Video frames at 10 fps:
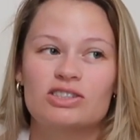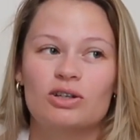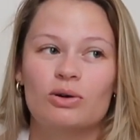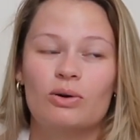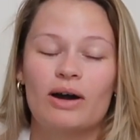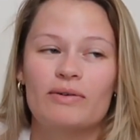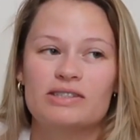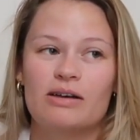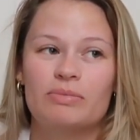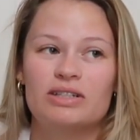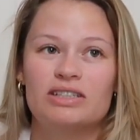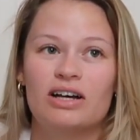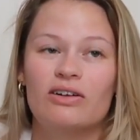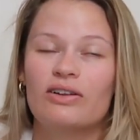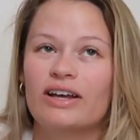so I was up
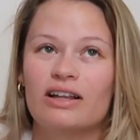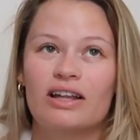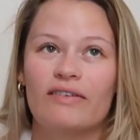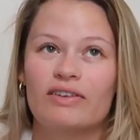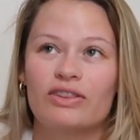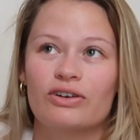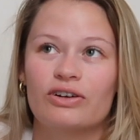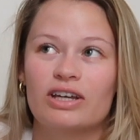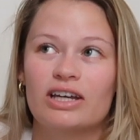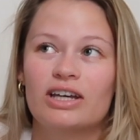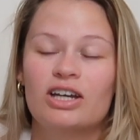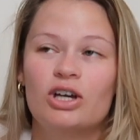until like 11.30,